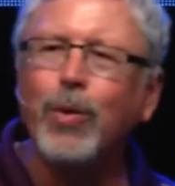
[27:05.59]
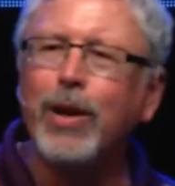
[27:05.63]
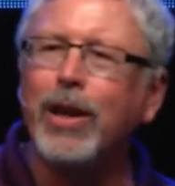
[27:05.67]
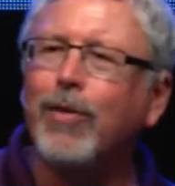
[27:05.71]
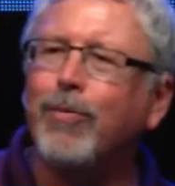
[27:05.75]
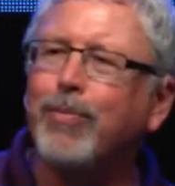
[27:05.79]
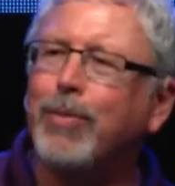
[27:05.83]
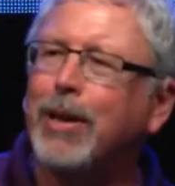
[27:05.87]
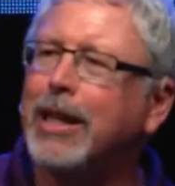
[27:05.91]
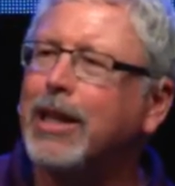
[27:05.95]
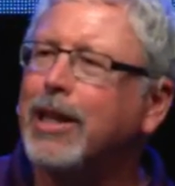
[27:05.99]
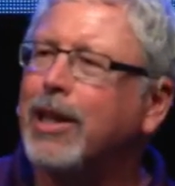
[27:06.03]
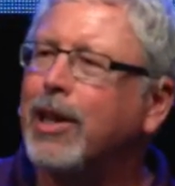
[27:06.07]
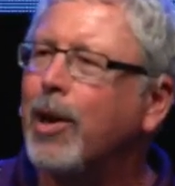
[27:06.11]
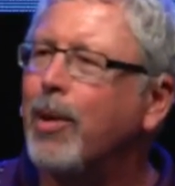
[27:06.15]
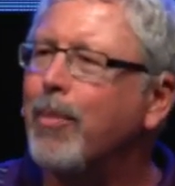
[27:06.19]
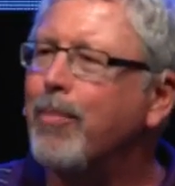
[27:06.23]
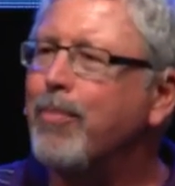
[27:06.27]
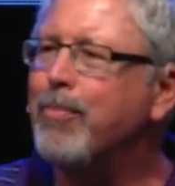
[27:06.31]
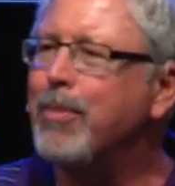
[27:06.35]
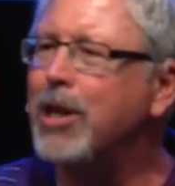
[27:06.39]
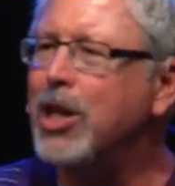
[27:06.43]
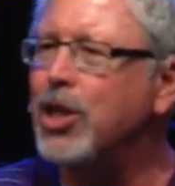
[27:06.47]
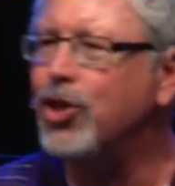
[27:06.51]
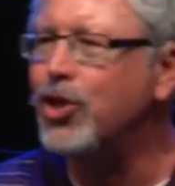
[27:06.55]
we have been
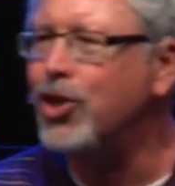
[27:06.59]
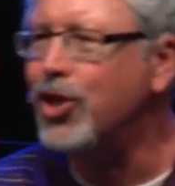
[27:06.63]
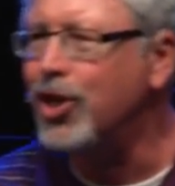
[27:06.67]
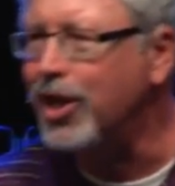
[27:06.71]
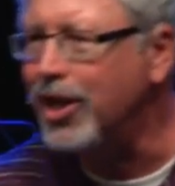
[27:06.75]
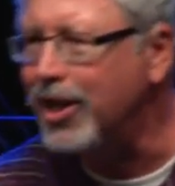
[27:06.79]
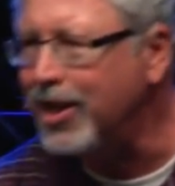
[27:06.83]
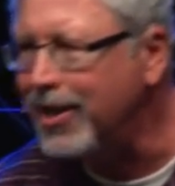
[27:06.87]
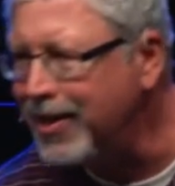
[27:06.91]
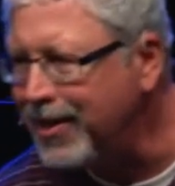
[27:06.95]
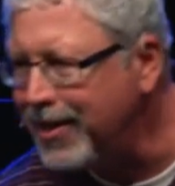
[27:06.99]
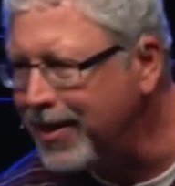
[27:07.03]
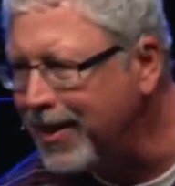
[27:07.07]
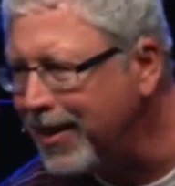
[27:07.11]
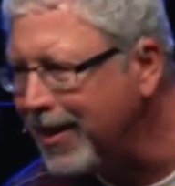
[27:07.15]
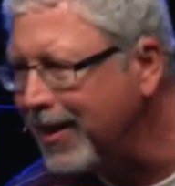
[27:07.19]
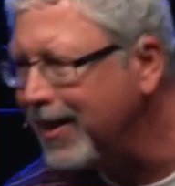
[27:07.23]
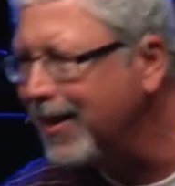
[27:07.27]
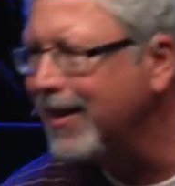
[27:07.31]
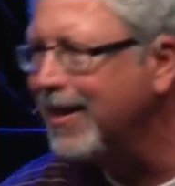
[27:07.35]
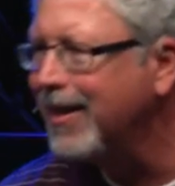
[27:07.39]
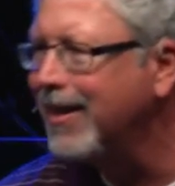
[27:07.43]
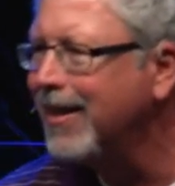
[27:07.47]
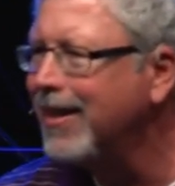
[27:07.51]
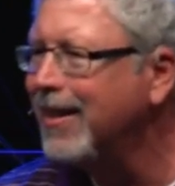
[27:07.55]
commissioned
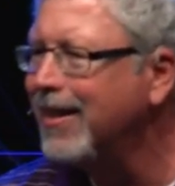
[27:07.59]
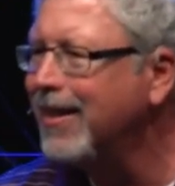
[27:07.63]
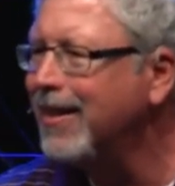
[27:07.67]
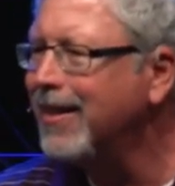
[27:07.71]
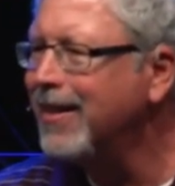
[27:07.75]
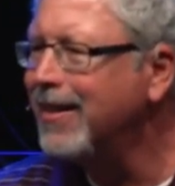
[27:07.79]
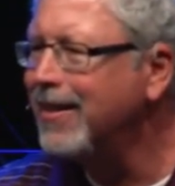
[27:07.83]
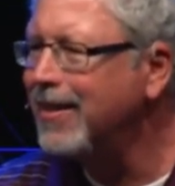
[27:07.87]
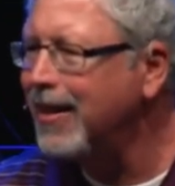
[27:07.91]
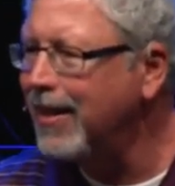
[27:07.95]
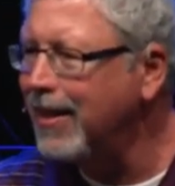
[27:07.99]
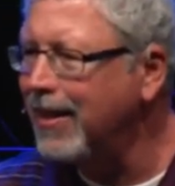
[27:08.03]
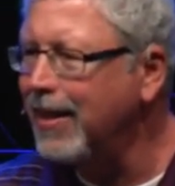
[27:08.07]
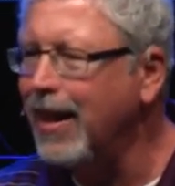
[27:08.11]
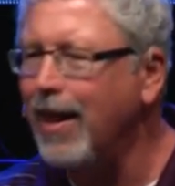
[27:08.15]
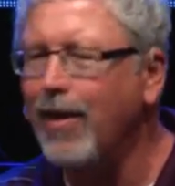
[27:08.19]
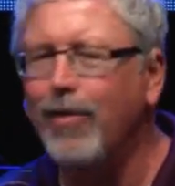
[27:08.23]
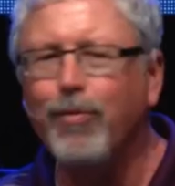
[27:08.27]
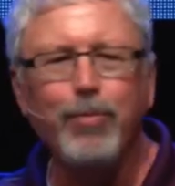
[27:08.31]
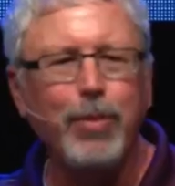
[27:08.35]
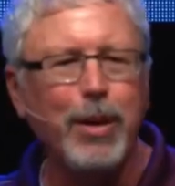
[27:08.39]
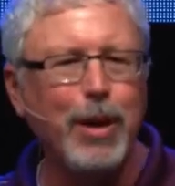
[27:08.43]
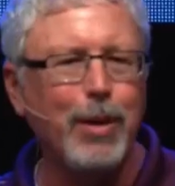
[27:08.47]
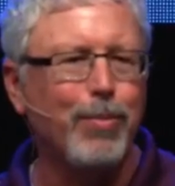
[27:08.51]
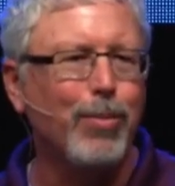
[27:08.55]
to
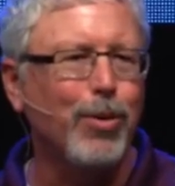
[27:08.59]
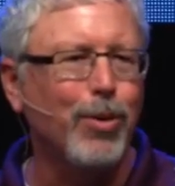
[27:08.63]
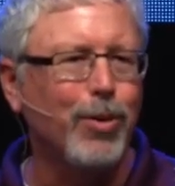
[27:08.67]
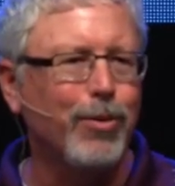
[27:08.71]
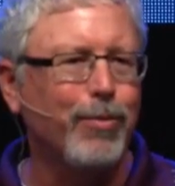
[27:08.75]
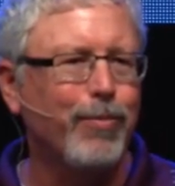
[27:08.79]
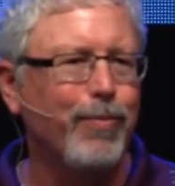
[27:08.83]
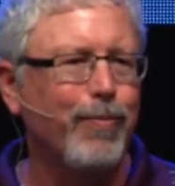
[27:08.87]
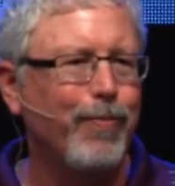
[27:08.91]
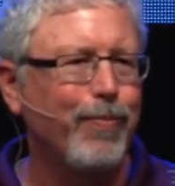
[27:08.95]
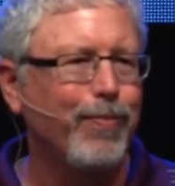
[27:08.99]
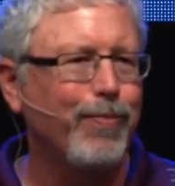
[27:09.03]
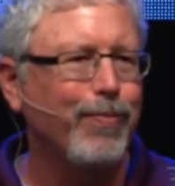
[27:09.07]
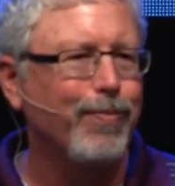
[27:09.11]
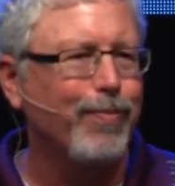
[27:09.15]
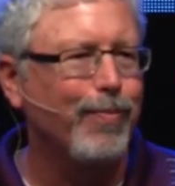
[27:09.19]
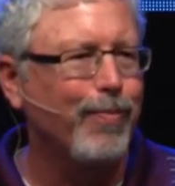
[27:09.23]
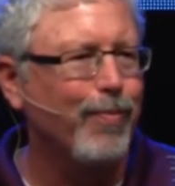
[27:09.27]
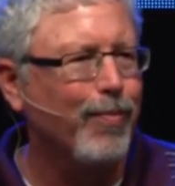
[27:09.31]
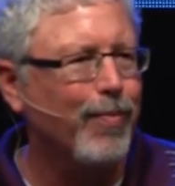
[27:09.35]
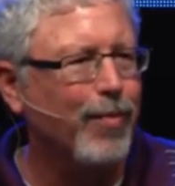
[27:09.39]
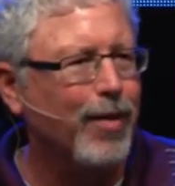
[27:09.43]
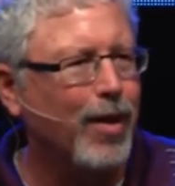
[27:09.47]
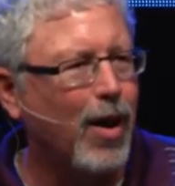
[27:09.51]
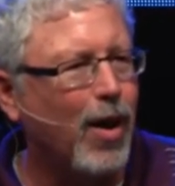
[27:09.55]
love people.
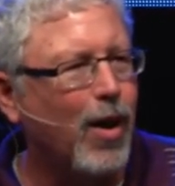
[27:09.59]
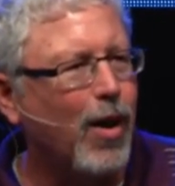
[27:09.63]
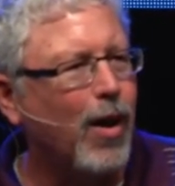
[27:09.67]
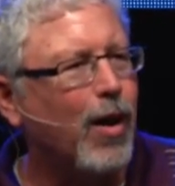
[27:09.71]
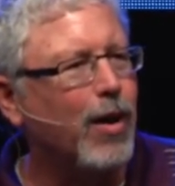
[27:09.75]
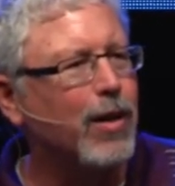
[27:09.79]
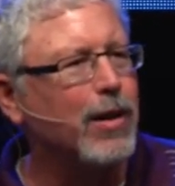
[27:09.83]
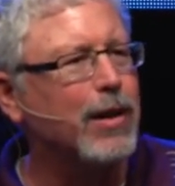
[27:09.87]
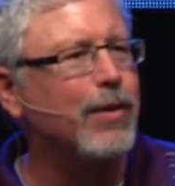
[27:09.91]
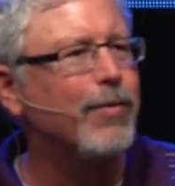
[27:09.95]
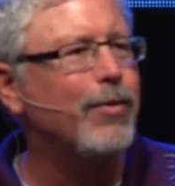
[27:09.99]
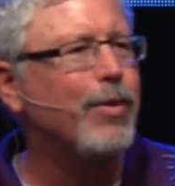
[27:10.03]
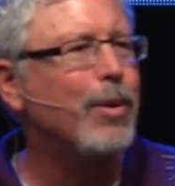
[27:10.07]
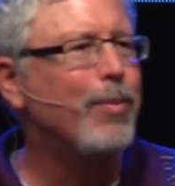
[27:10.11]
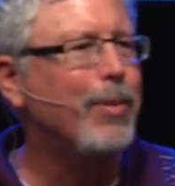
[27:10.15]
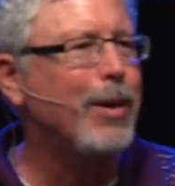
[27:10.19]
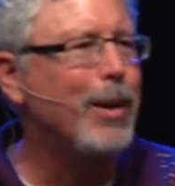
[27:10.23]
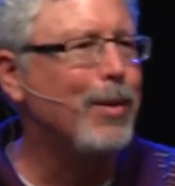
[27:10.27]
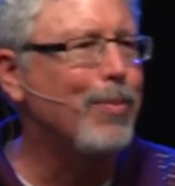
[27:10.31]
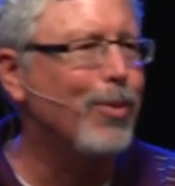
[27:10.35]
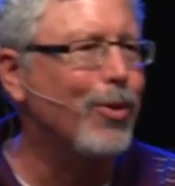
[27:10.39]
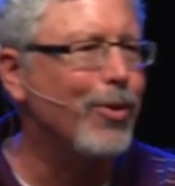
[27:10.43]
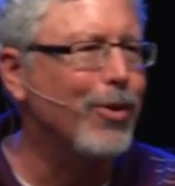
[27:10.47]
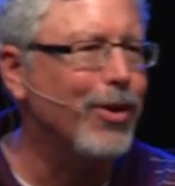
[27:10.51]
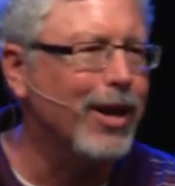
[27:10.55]
All of the
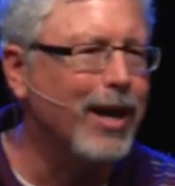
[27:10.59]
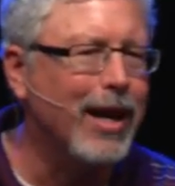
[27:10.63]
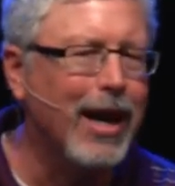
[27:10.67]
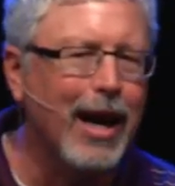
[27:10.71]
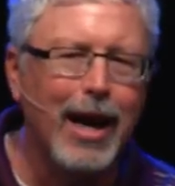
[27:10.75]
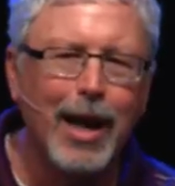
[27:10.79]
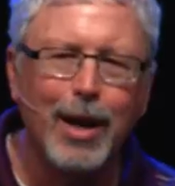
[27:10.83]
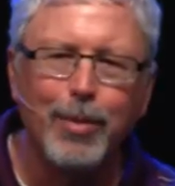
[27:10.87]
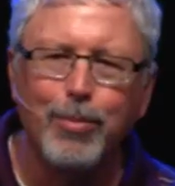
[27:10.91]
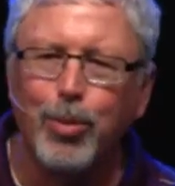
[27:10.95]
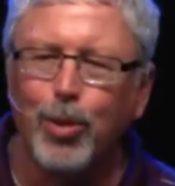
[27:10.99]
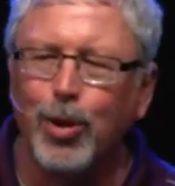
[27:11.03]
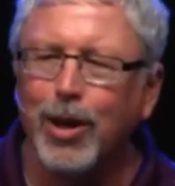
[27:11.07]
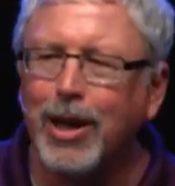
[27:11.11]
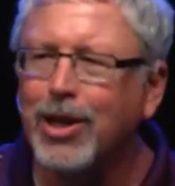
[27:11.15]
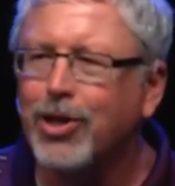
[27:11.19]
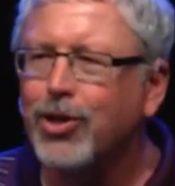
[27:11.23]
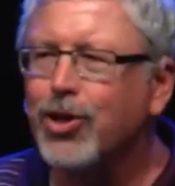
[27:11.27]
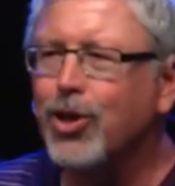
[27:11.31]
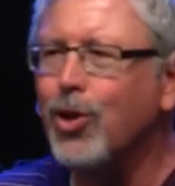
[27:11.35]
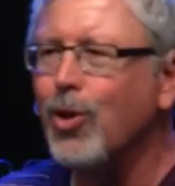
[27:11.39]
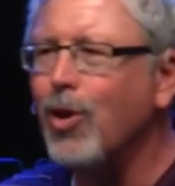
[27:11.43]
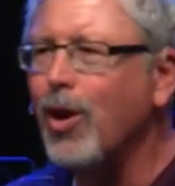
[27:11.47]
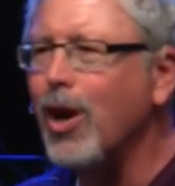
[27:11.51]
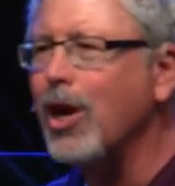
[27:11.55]
people that God
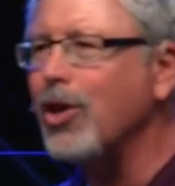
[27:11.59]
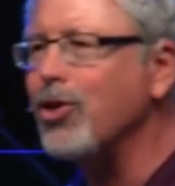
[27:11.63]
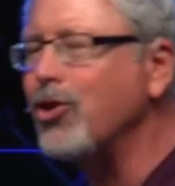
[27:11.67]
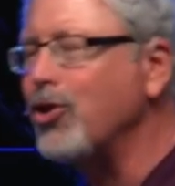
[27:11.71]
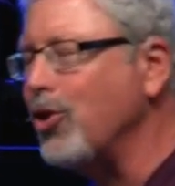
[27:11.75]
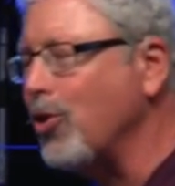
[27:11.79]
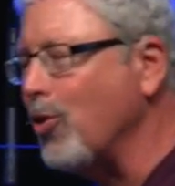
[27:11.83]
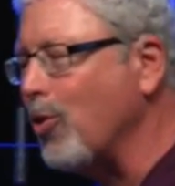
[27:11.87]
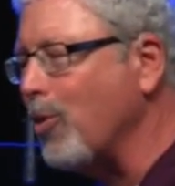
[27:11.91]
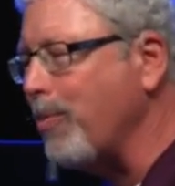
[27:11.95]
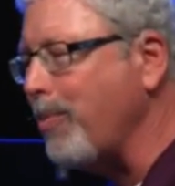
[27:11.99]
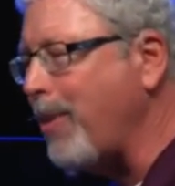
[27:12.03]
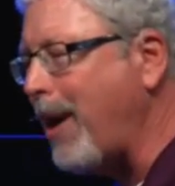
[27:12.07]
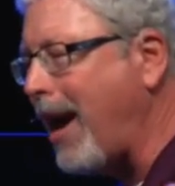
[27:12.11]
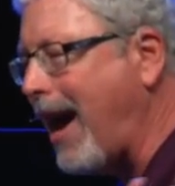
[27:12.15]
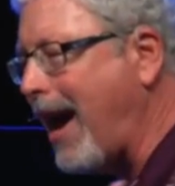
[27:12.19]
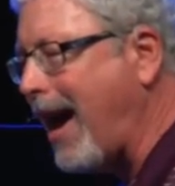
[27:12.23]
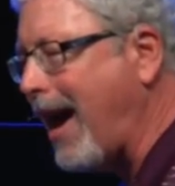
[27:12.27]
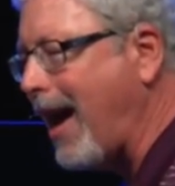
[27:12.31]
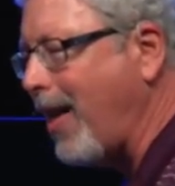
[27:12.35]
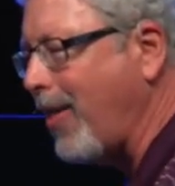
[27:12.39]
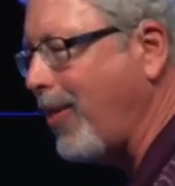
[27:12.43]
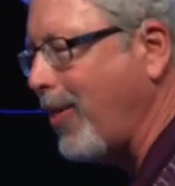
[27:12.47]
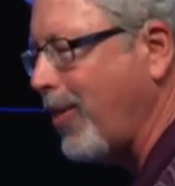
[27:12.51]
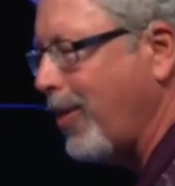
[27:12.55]
brings across your
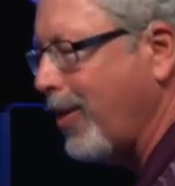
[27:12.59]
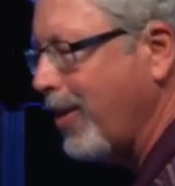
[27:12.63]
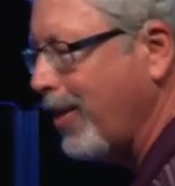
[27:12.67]
path.